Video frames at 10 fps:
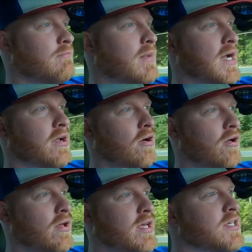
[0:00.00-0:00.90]
My
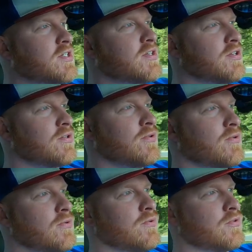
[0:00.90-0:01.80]
goal is
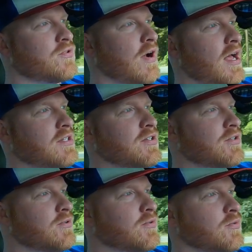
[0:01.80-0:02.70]
to try
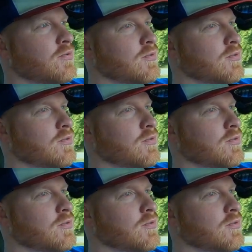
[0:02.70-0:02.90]
to